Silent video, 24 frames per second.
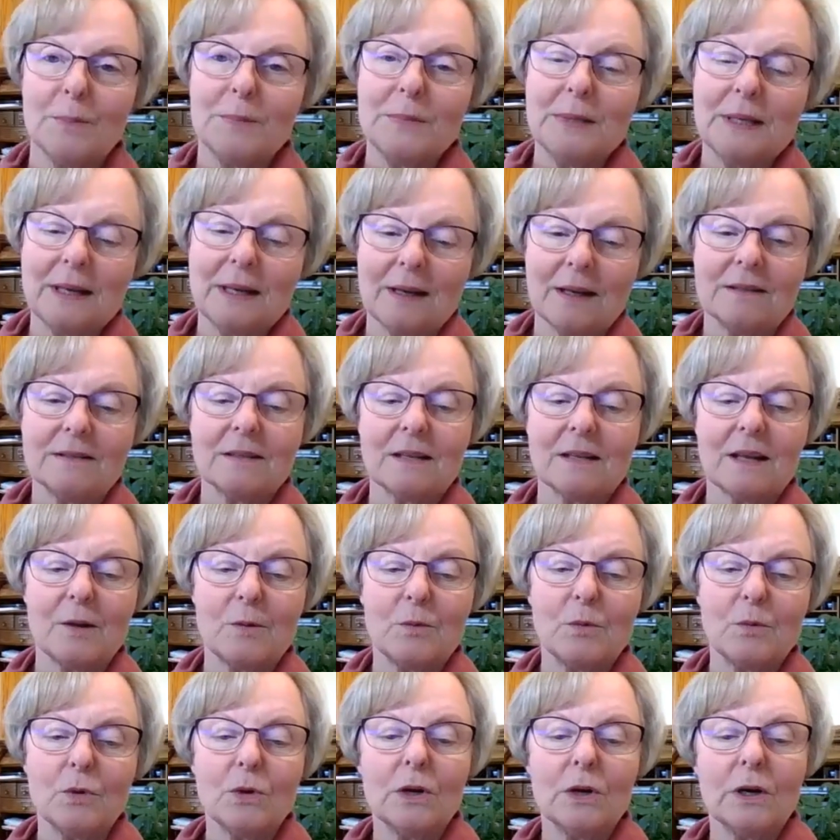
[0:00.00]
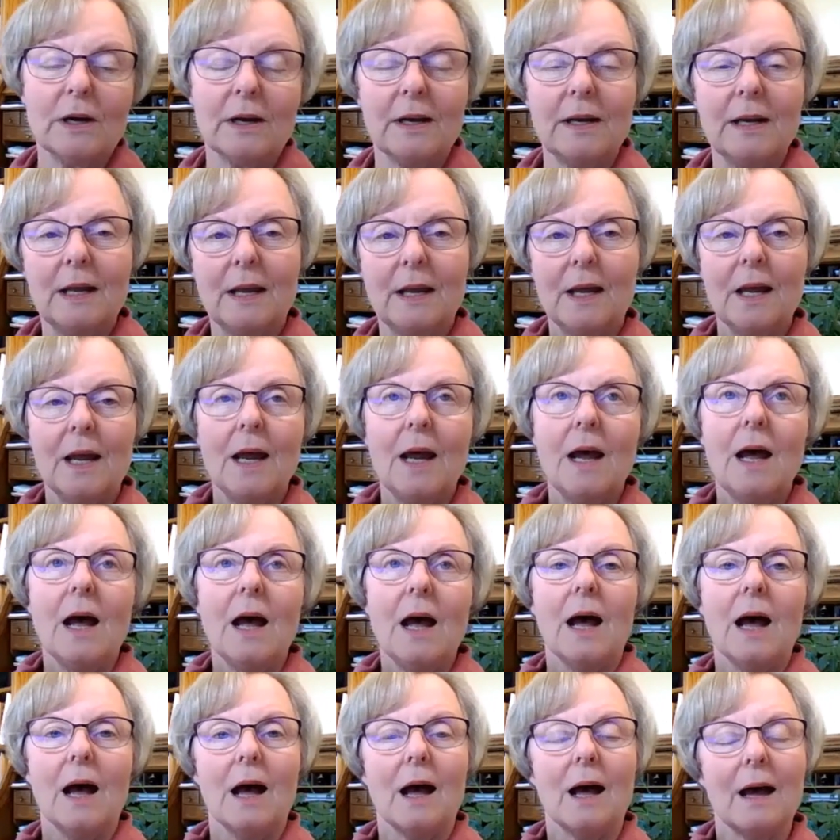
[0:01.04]
Yes, I would.
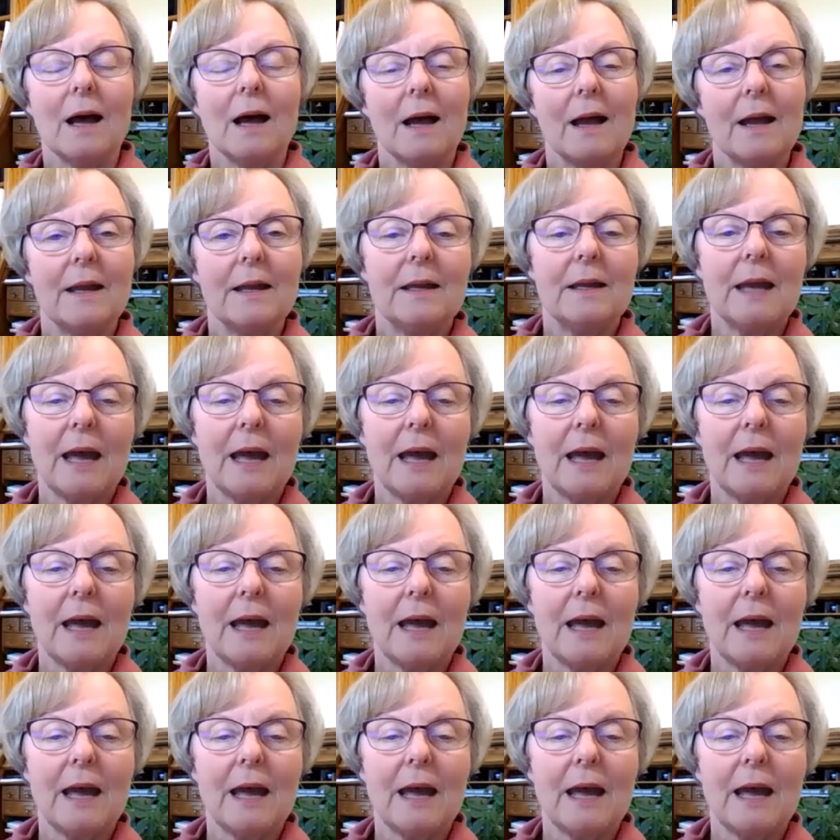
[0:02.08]
I